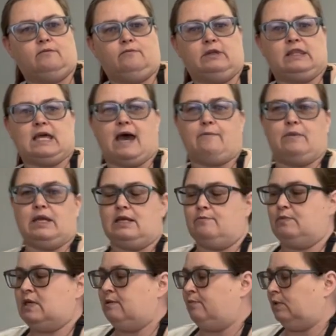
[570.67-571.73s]
with that many
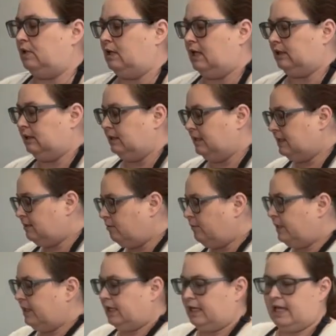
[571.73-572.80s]
people, a little
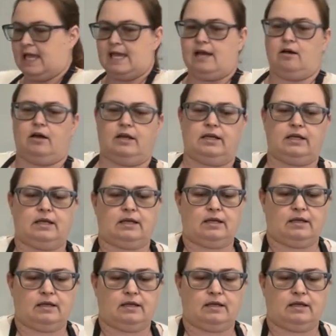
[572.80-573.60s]
bit chaotic.